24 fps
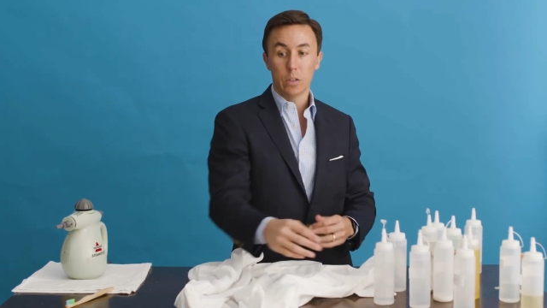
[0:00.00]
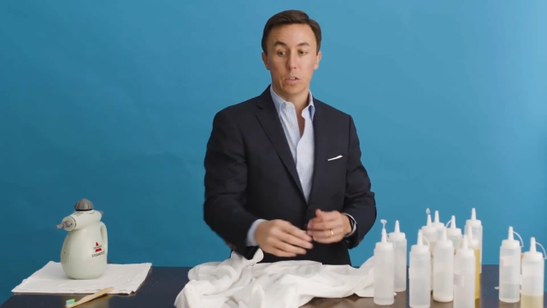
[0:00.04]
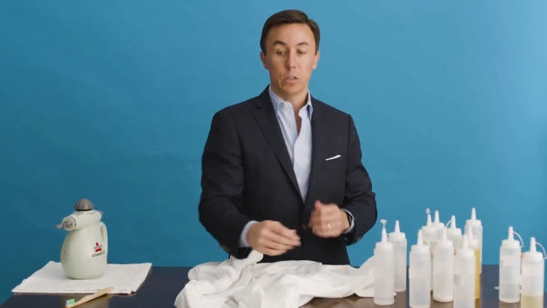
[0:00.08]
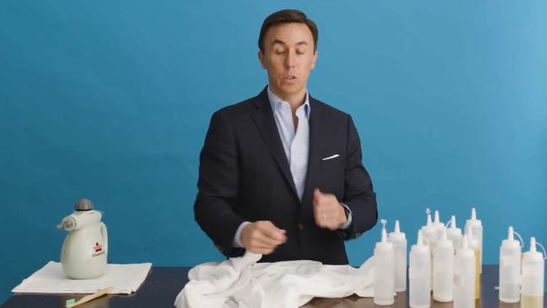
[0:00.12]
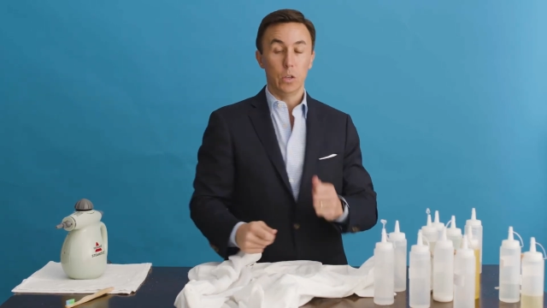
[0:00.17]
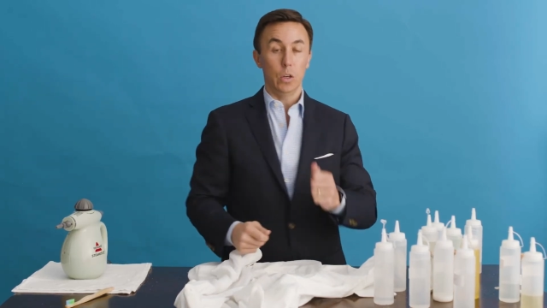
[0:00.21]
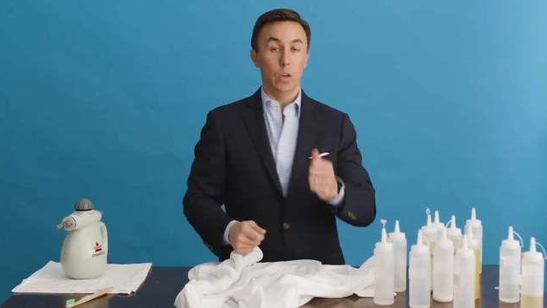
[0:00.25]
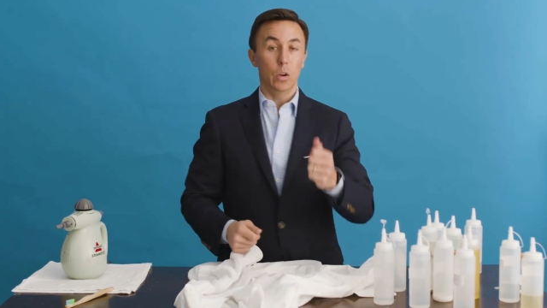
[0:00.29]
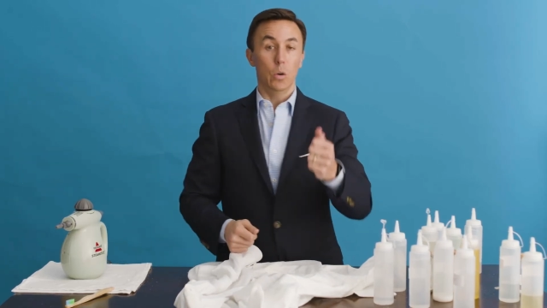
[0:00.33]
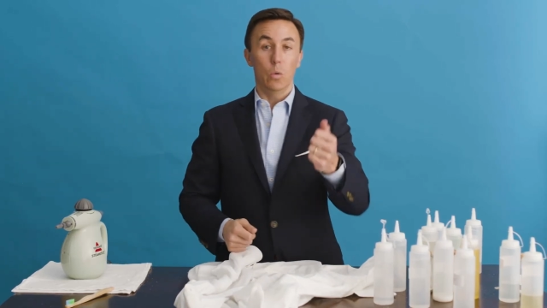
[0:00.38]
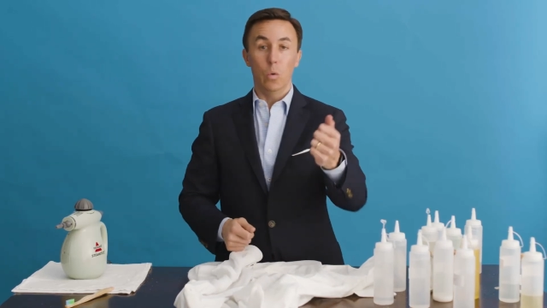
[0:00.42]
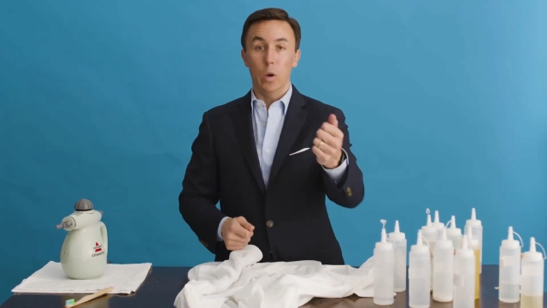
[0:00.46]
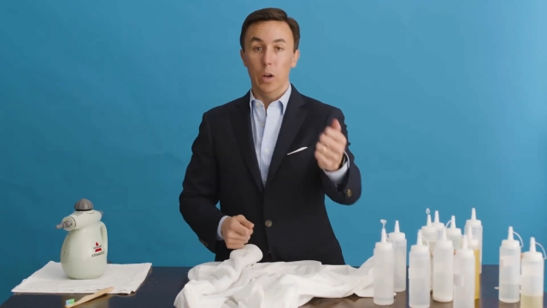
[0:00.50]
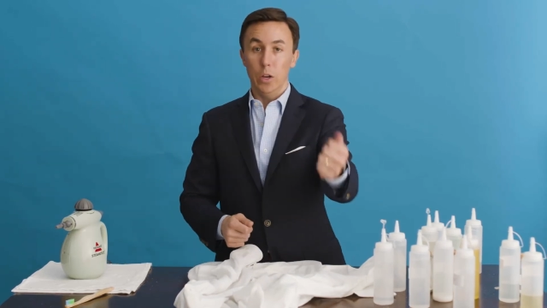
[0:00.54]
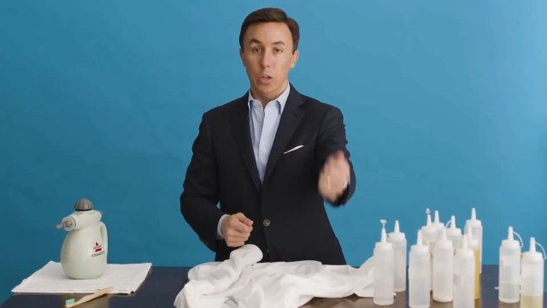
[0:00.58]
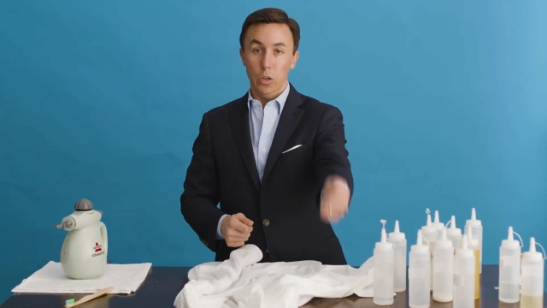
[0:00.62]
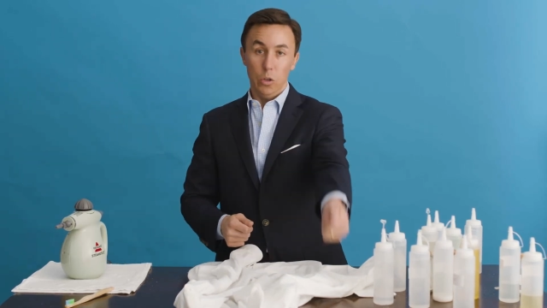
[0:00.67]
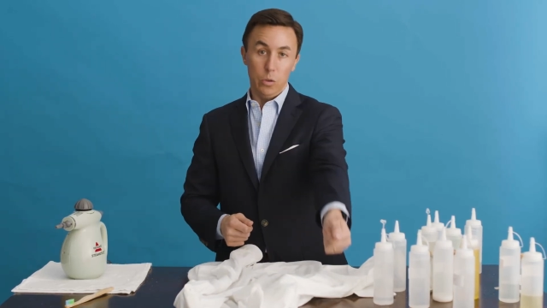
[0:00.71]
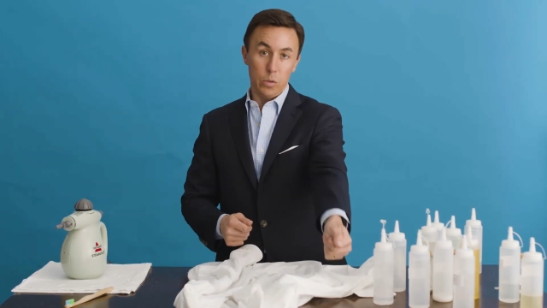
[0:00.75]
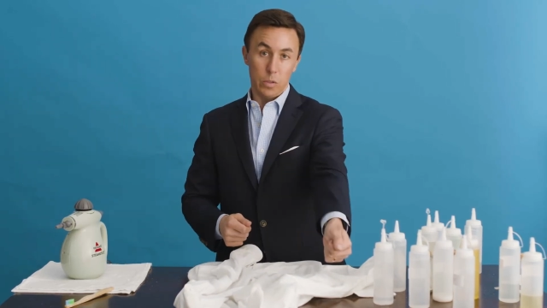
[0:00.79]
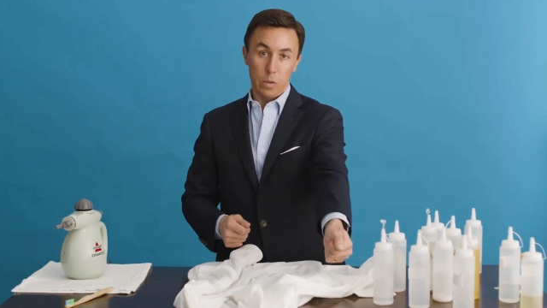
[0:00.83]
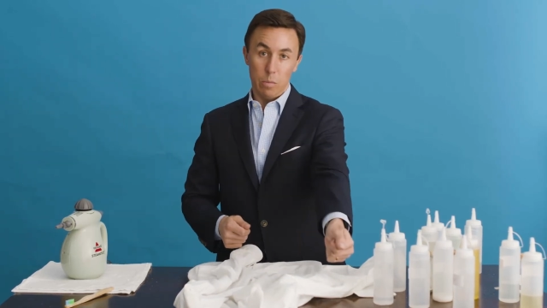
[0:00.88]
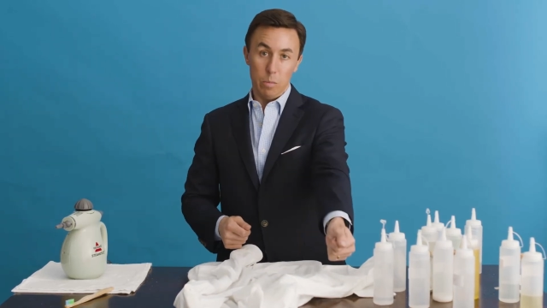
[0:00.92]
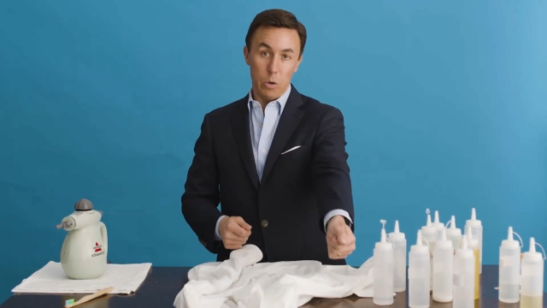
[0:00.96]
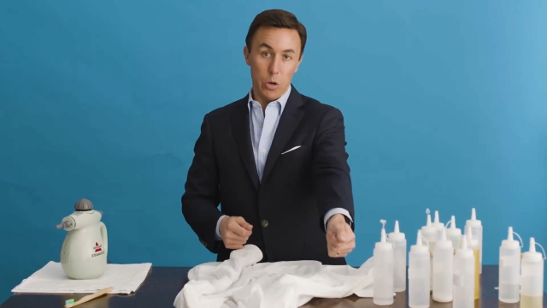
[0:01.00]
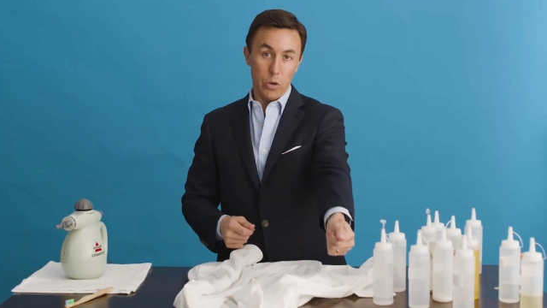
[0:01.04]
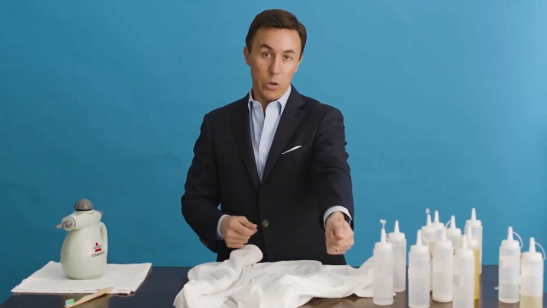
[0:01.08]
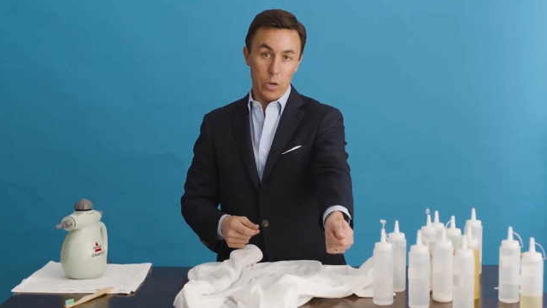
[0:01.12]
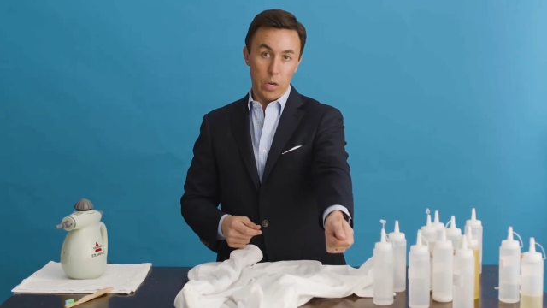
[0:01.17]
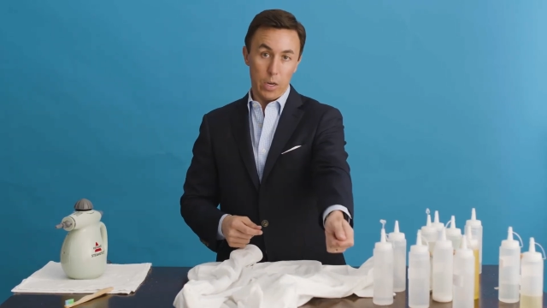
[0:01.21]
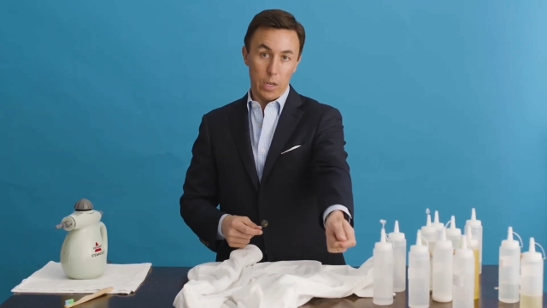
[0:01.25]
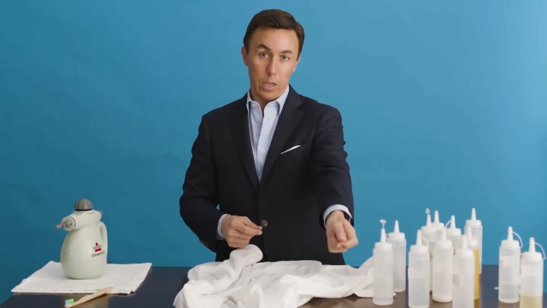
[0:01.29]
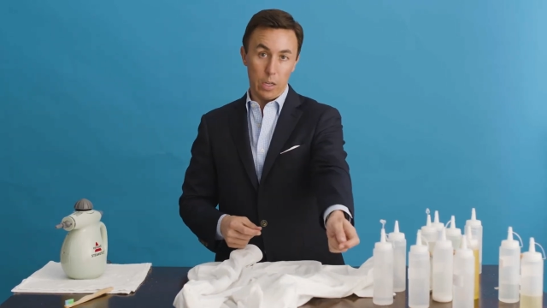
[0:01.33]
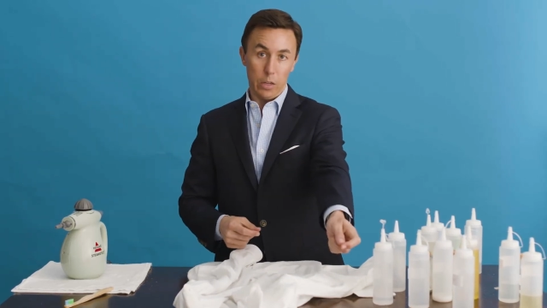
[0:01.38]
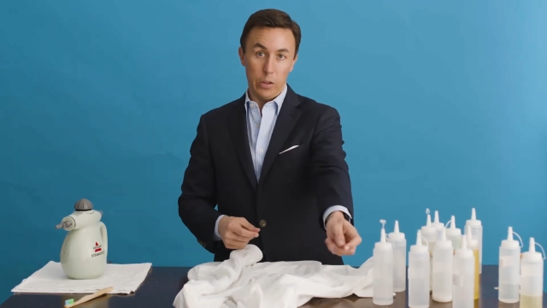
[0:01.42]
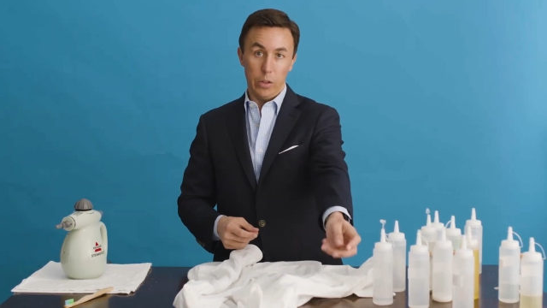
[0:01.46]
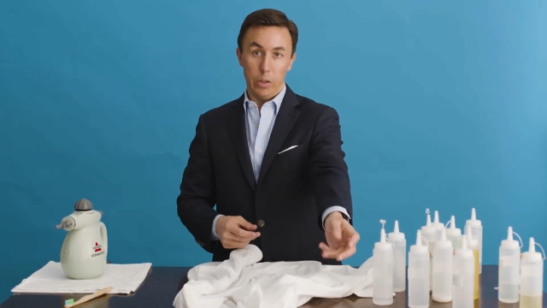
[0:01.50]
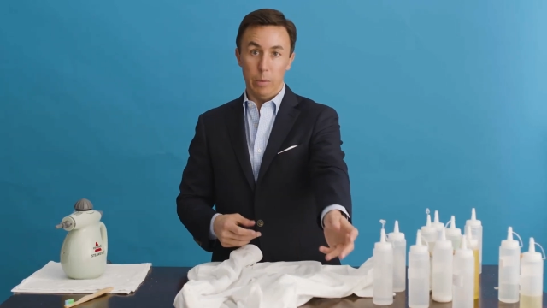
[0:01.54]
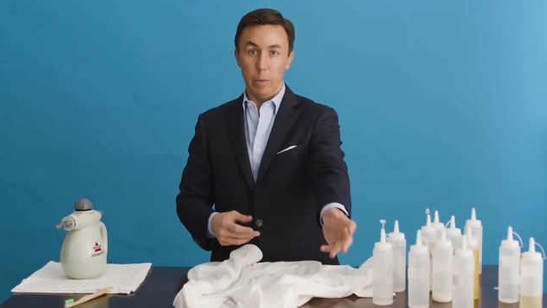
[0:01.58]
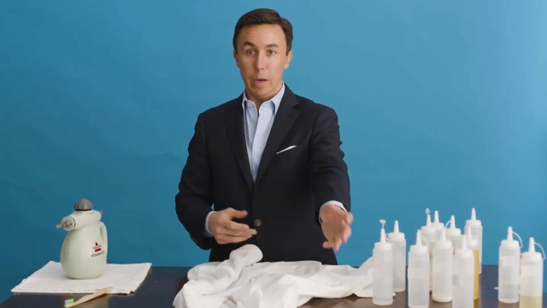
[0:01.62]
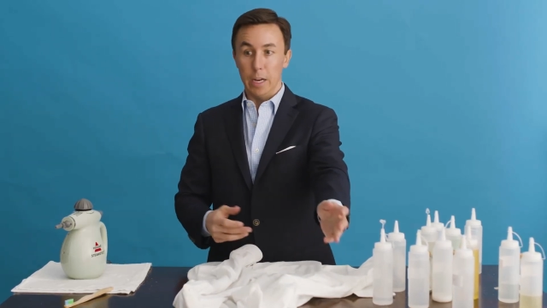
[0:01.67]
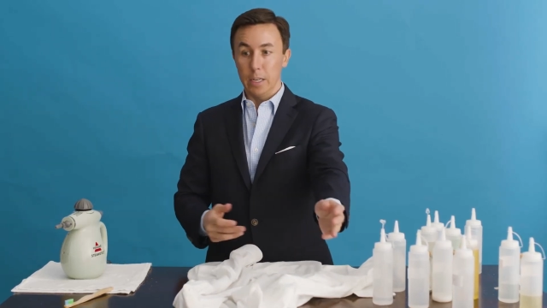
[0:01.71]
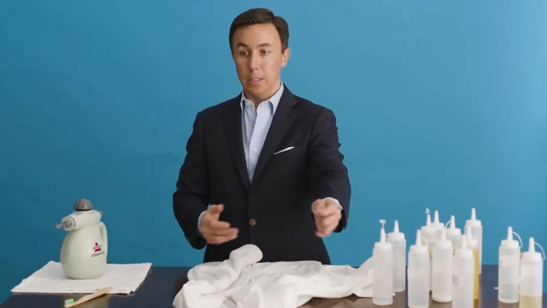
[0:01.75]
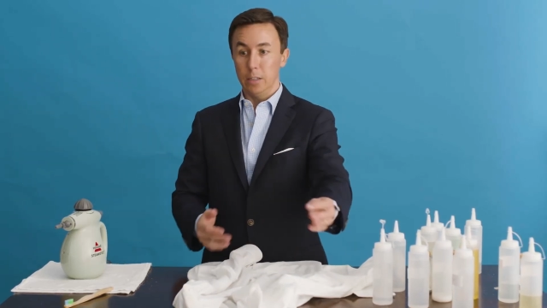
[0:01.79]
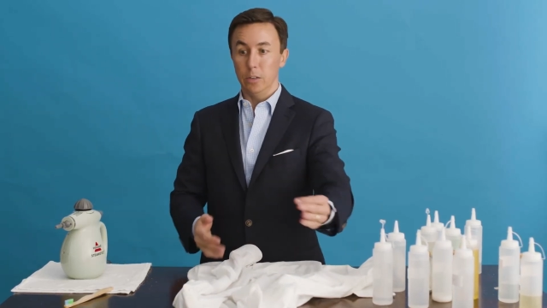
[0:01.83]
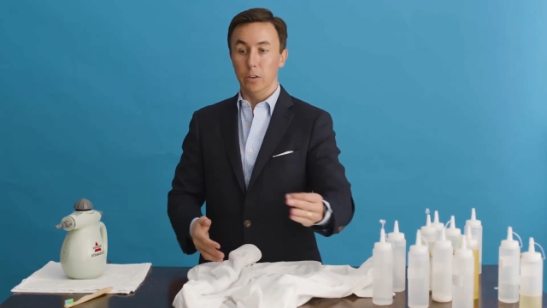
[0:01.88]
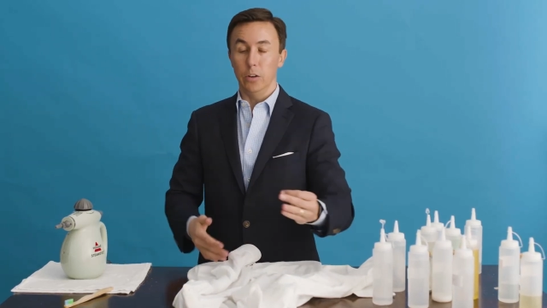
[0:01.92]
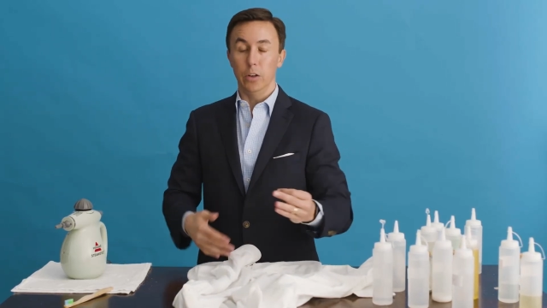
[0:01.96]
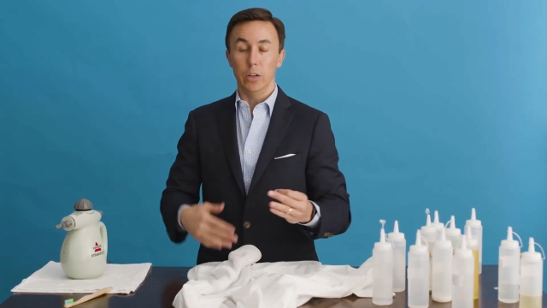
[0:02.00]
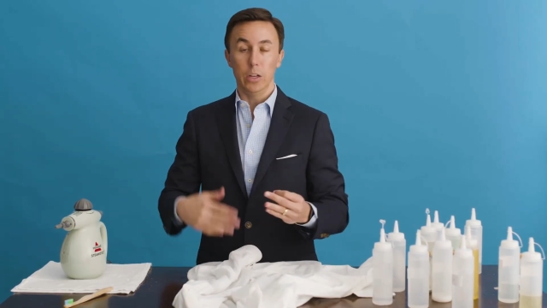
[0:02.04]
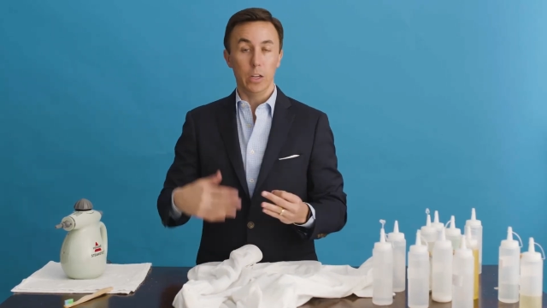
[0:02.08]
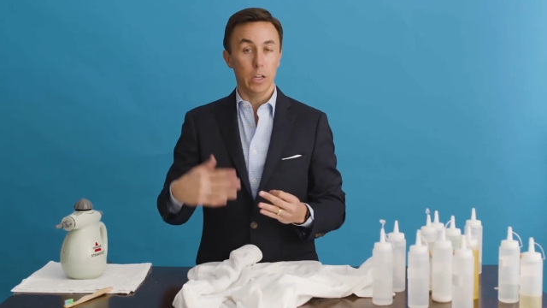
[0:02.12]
so you don't wanna use ammonia to kill the bacteria,